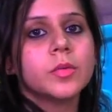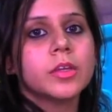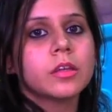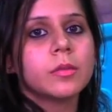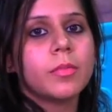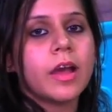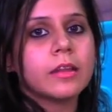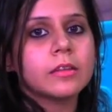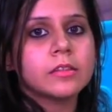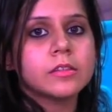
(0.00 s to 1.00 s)
we can
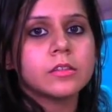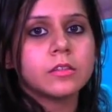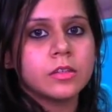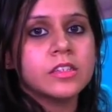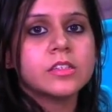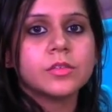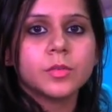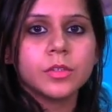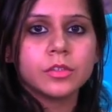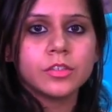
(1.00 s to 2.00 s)
plan an
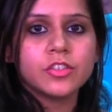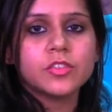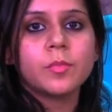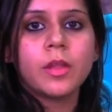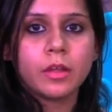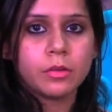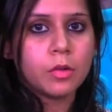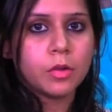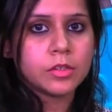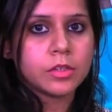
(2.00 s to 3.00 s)
intervention plan
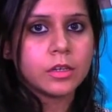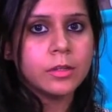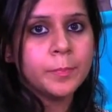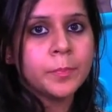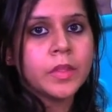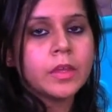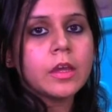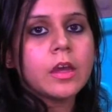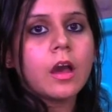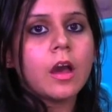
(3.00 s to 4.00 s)
accordingly.
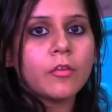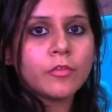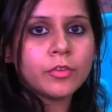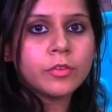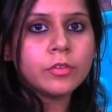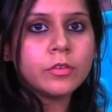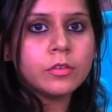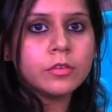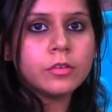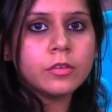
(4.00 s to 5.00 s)
After
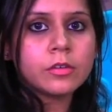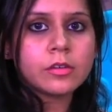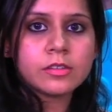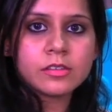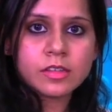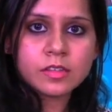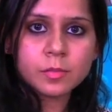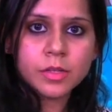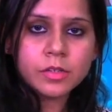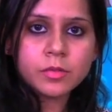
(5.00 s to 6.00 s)
the
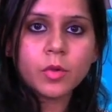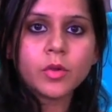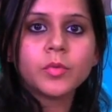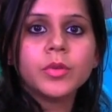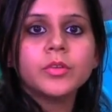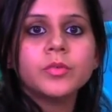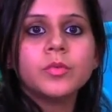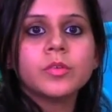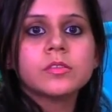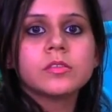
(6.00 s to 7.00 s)
assessment, what we
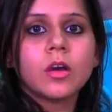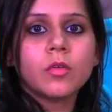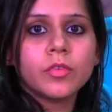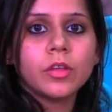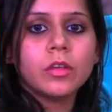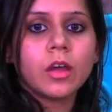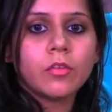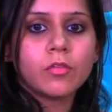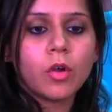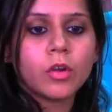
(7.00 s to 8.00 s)
do is, now we
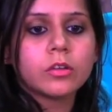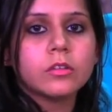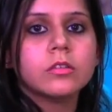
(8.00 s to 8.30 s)
have got